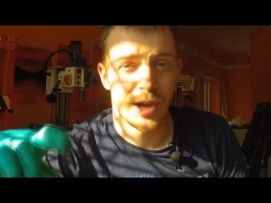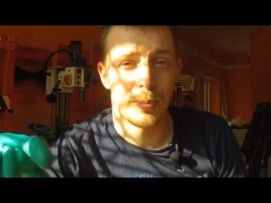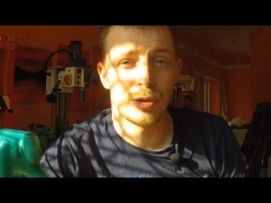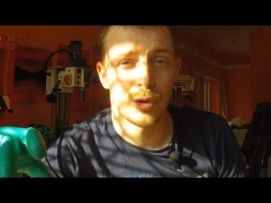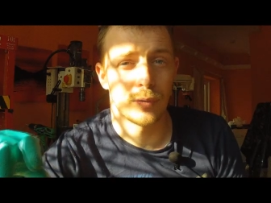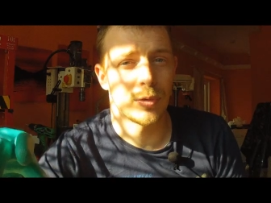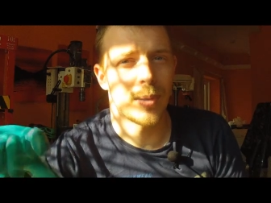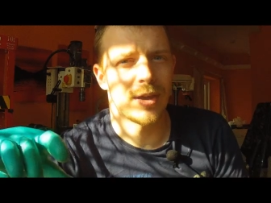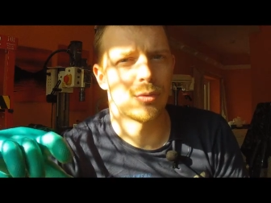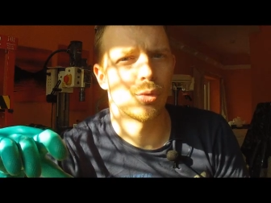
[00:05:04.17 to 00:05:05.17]
temperature of the
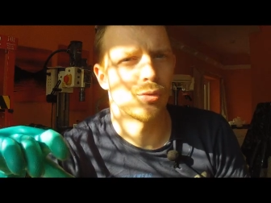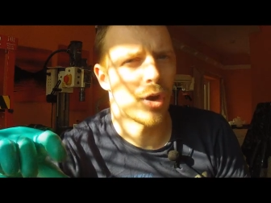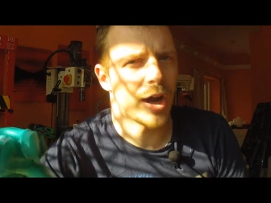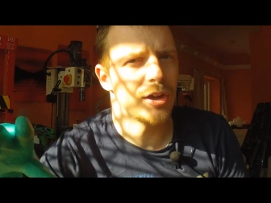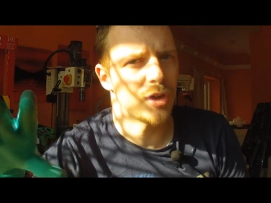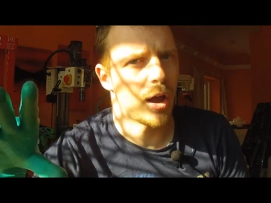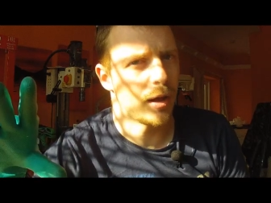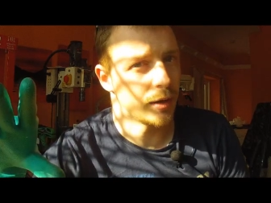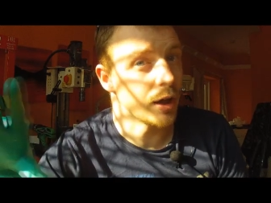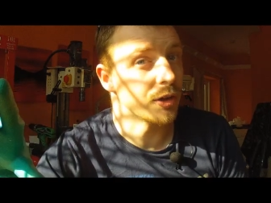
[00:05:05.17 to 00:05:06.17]
bath will rise
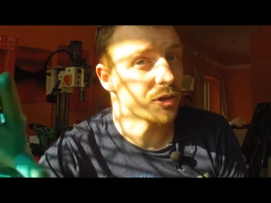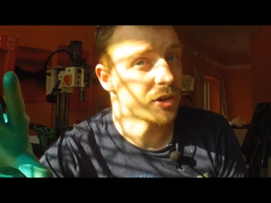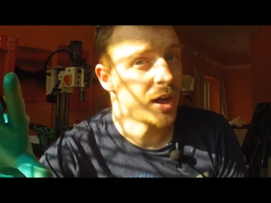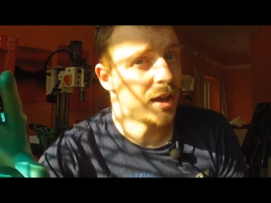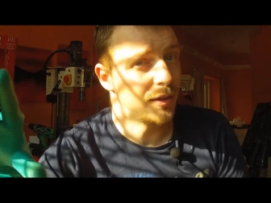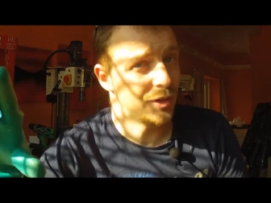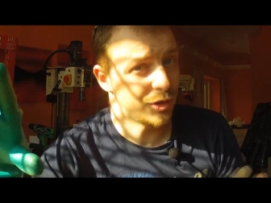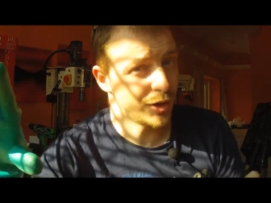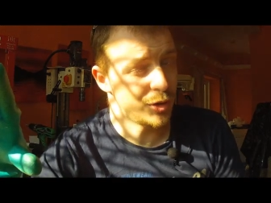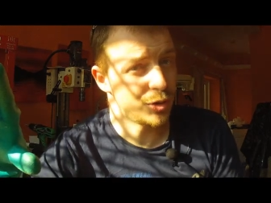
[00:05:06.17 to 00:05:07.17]
a lot. The
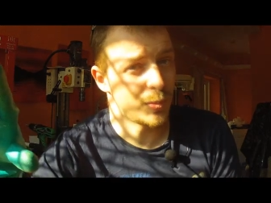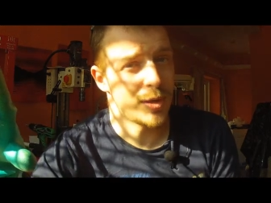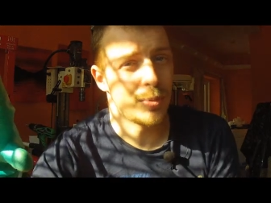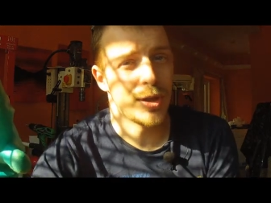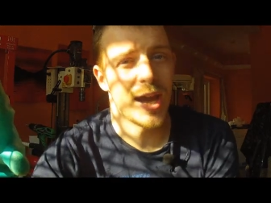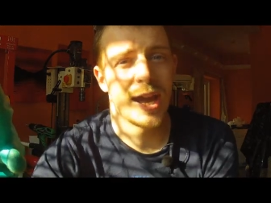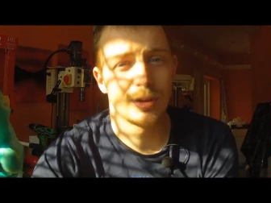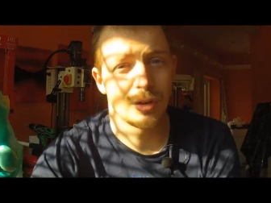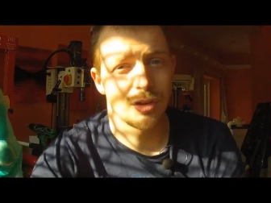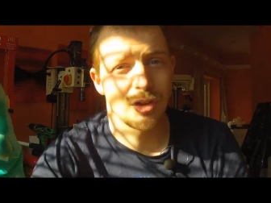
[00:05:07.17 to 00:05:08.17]
solution when you put your
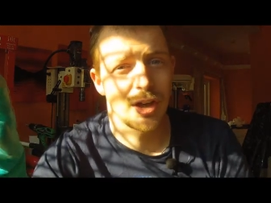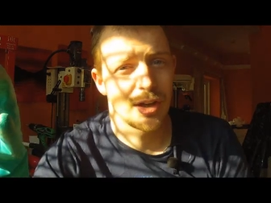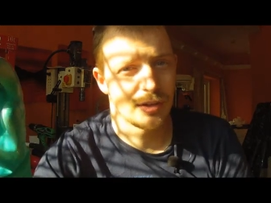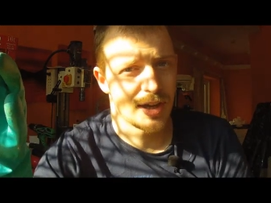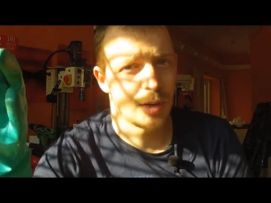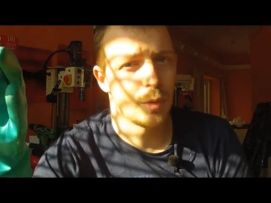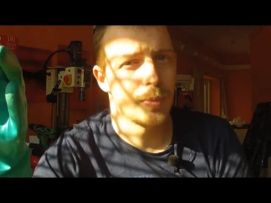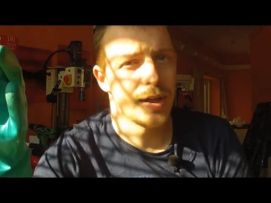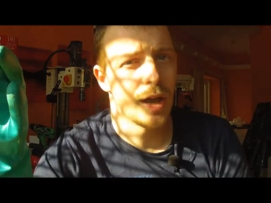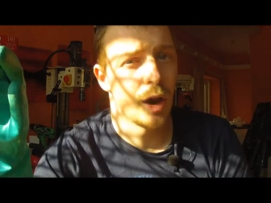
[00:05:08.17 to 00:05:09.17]
hand on the side of the tank
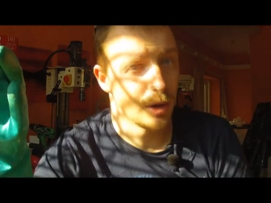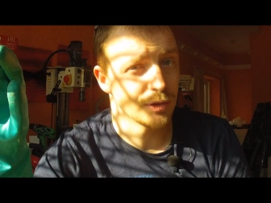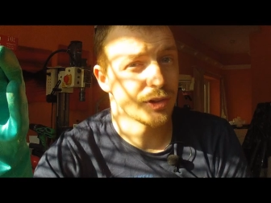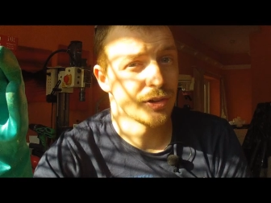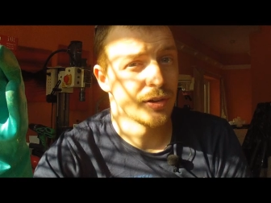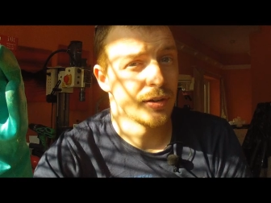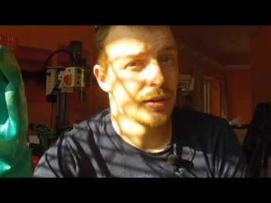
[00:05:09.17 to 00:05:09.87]
will be hot.